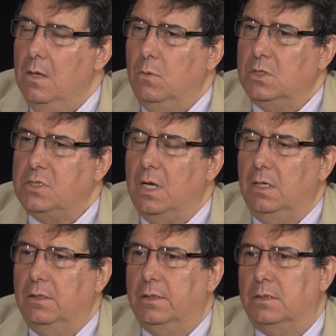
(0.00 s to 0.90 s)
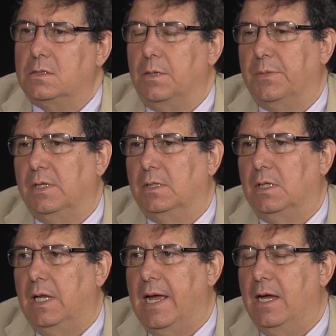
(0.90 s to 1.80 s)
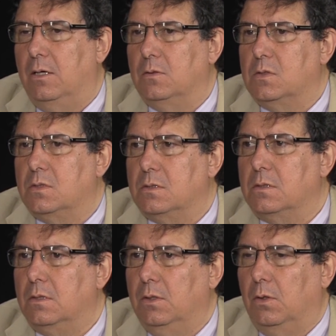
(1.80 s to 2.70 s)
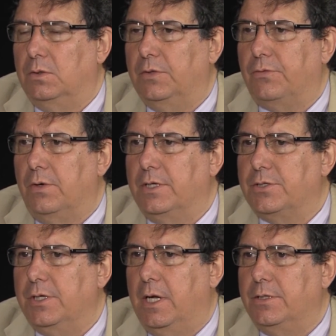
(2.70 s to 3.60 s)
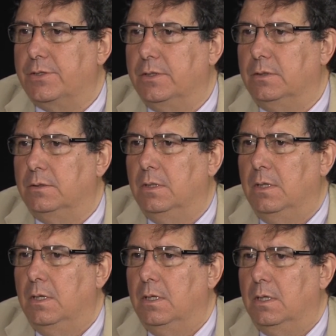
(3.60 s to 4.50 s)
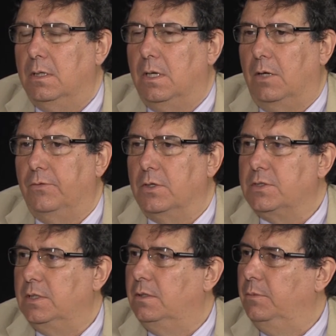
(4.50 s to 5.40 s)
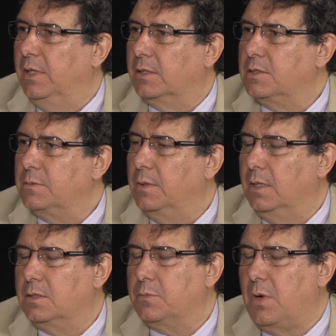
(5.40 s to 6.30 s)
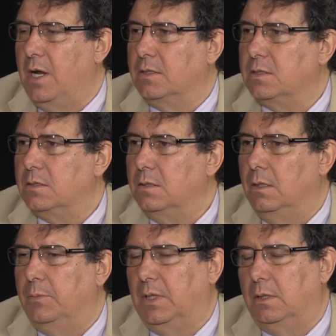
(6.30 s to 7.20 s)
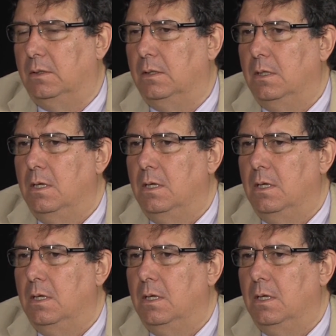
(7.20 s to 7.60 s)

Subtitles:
Well, certainly something that allows, differentiation and diversity to be expressed. I mean,